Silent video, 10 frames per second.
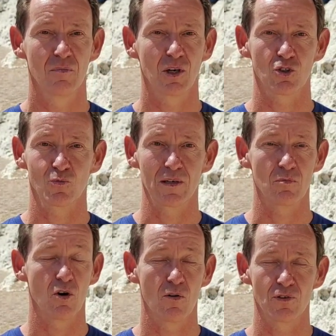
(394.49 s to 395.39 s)
because
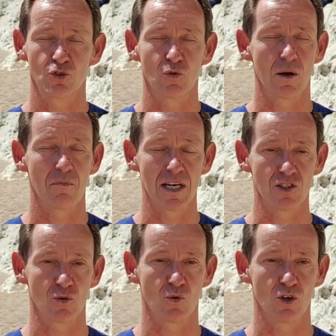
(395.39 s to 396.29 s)
Wim Hof is doing
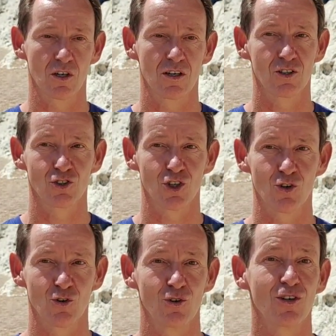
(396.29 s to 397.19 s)
amazing work so
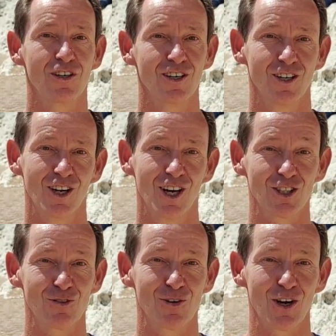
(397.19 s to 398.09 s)

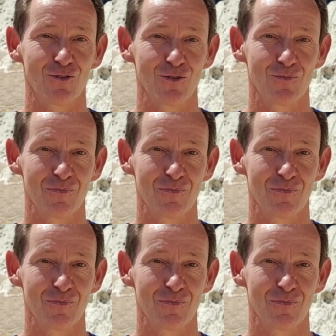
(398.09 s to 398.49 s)
lots of love.